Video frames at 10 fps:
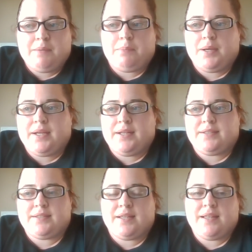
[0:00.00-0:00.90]
But
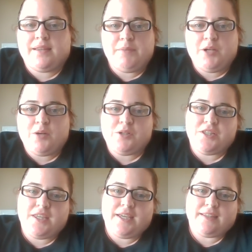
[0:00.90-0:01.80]
let me know what you
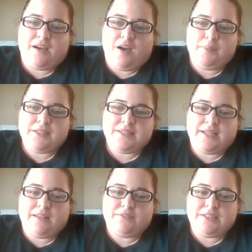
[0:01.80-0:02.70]
think in the comments.
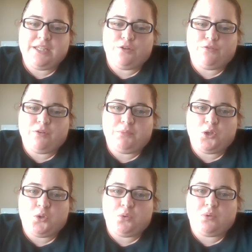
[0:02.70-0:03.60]
I'd love to hear from
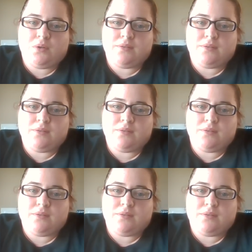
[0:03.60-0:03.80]
you.